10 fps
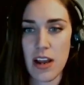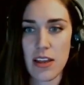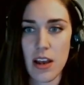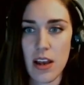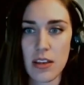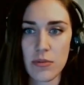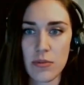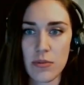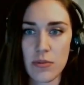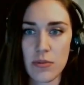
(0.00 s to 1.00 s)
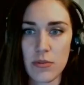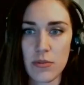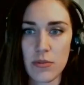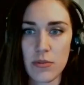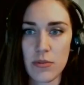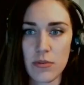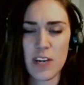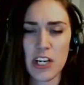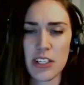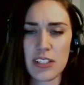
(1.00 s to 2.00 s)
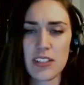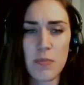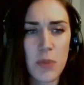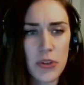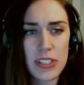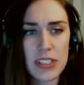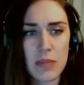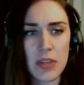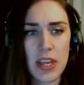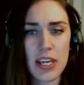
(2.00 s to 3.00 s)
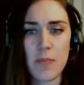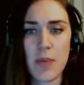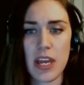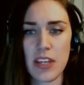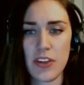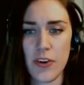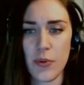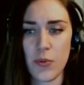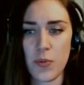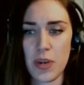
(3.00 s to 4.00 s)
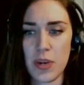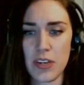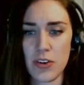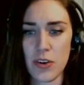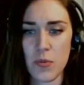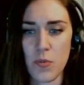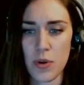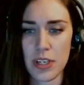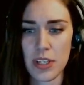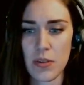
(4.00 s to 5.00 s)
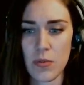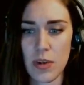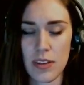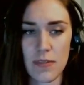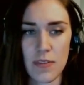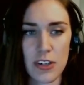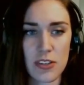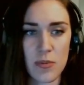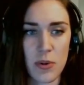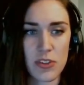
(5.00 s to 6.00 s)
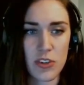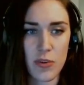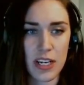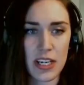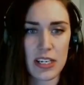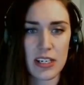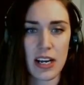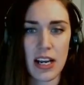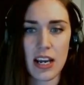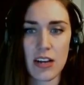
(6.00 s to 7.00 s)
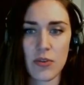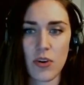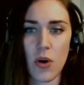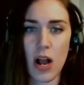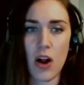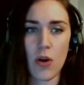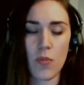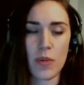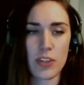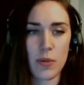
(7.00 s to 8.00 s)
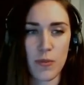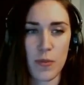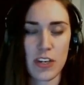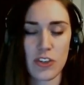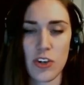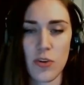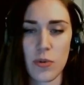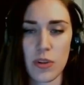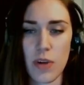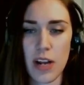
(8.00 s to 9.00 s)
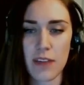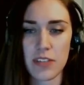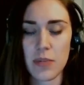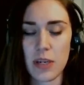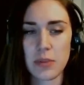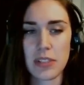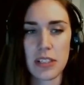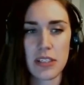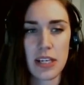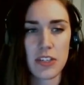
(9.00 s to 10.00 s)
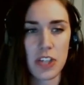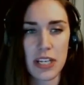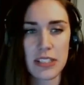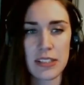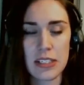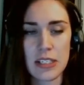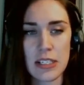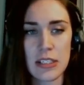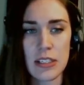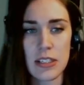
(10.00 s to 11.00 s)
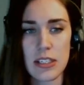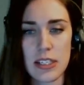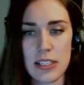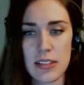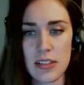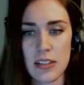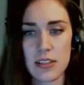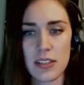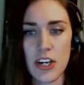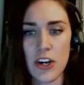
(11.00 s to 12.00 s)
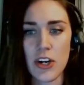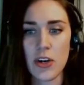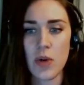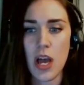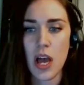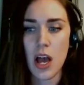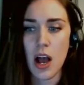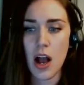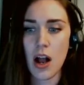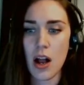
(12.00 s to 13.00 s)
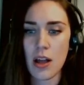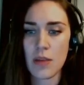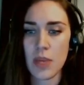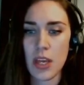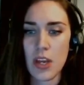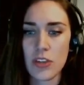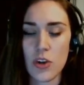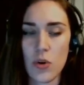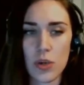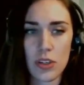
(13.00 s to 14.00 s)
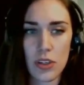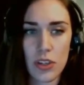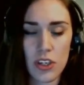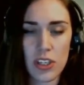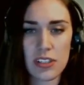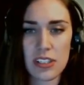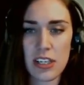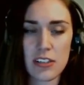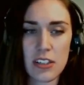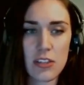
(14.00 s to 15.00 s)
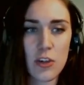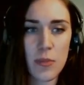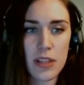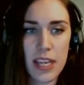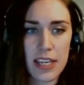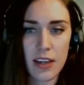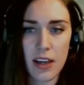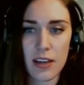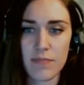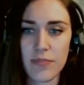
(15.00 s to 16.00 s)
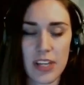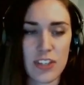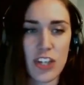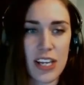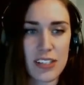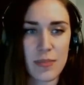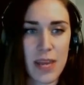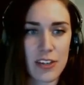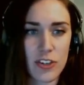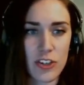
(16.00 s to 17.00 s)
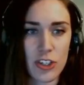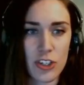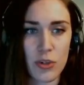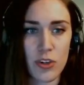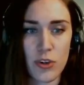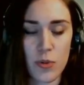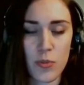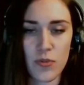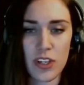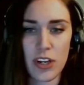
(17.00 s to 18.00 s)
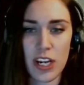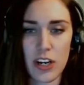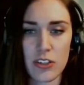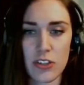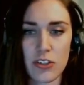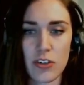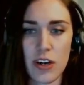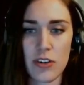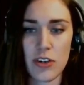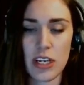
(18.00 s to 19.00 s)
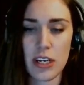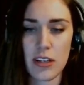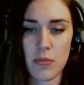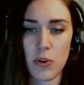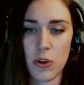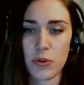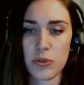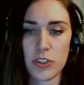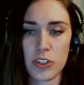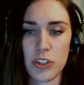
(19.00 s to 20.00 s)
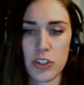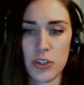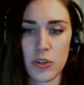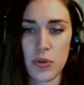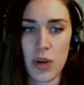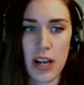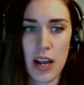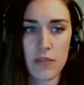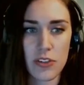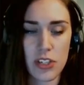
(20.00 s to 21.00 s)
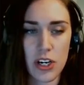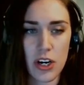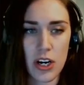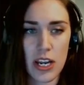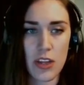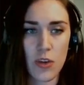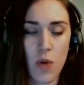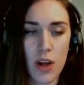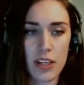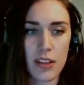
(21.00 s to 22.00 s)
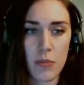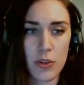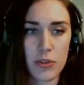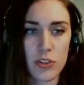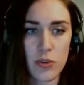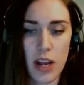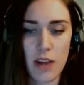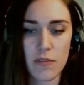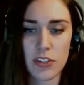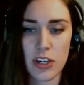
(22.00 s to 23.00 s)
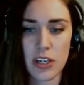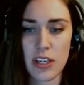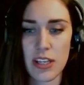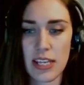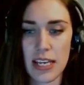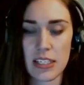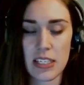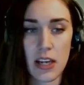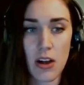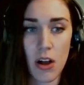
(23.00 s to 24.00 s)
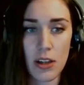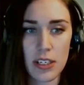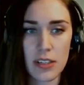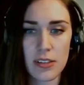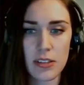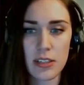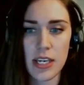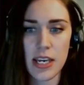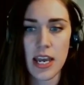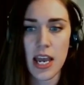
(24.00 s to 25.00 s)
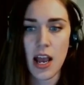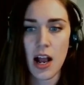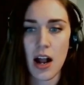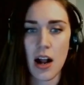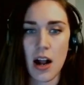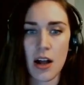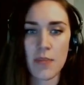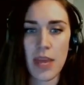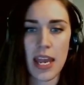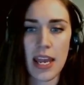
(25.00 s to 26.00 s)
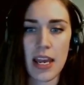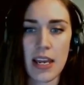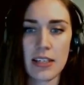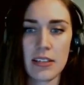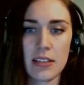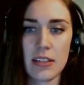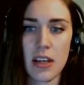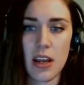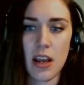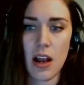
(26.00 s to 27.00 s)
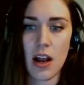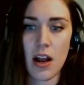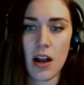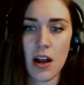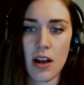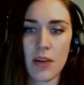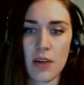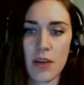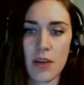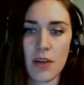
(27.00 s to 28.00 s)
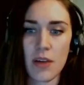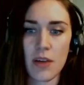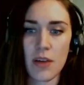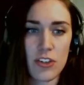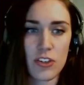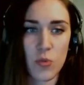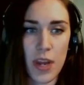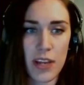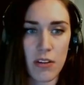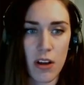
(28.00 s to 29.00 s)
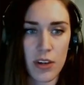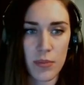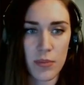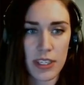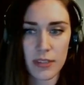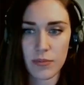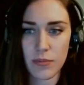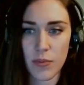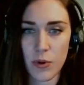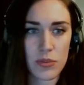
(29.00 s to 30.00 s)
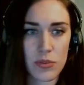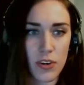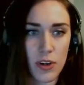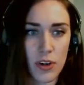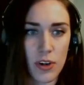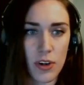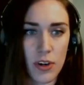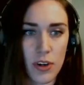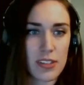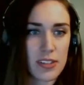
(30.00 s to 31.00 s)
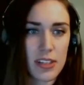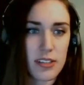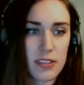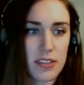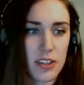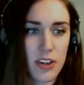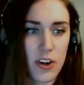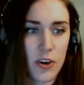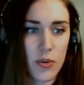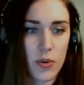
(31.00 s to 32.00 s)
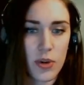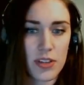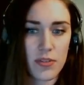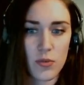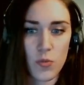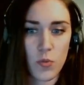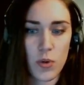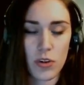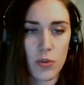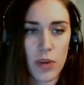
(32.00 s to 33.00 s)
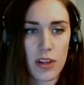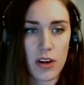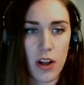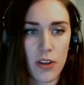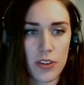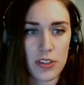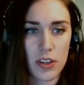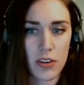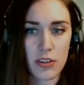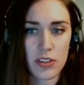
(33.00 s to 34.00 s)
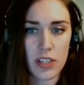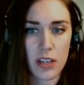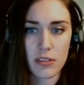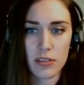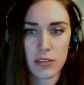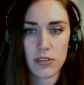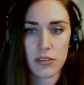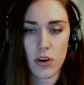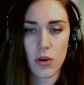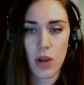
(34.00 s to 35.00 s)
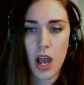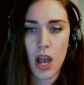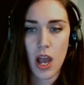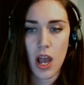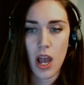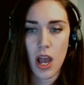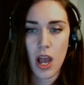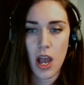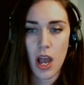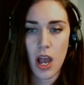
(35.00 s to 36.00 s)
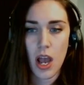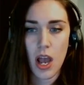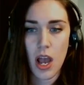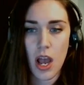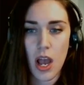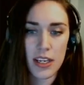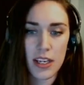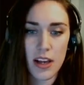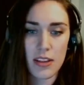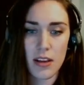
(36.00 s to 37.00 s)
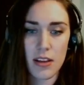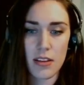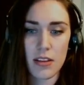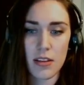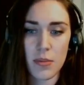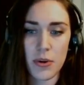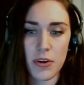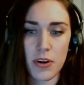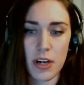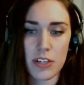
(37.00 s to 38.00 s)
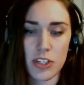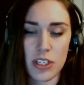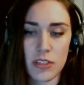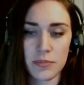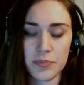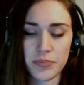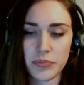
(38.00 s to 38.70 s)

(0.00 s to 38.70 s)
I, I thought it was fun. It was very simple, it seemed like, but you know, when you're working with a very small screen, I, I don't know how much information you really want to have to be able to digest in that, that scenario. Mm-hmm. Um, so it's it's a little bit like a, a chess match too you know you're moving your characters around you're getting them closer to an adversary you want to get them close to an adversary that they can take on easily um, and um, and then you just wail on them like most rpgs in the sense you know and whittle away their health until they're dead so uh, i thought it was fine i thought that the progression